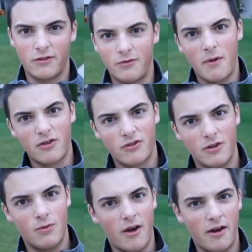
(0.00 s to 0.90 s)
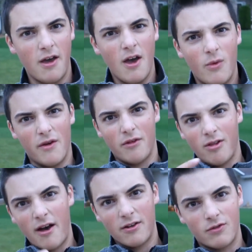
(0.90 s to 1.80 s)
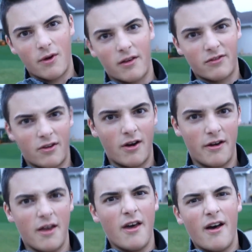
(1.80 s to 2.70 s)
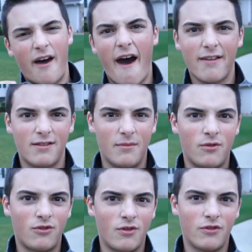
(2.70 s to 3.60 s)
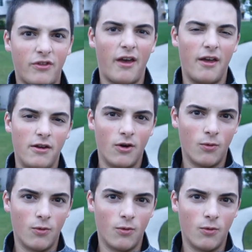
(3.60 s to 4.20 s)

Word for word: especially when we have a lot of direct sun, hot temperatures, and no